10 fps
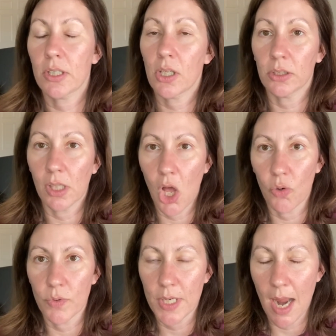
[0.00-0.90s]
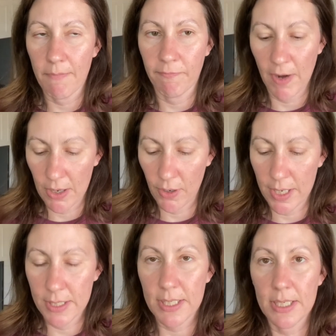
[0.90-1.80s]
cologne type
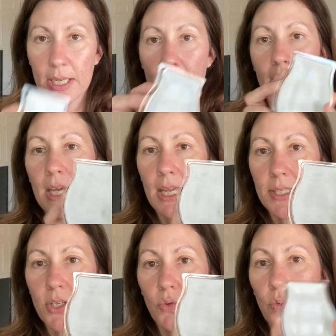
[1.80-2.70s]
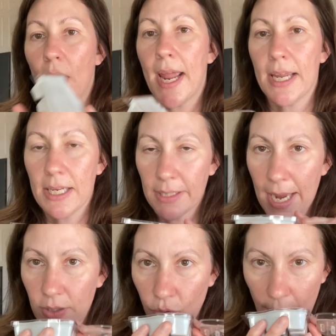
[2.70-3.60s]
fragrance. It's a gray,
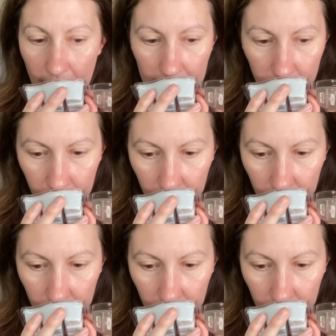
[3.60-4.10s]
light gray.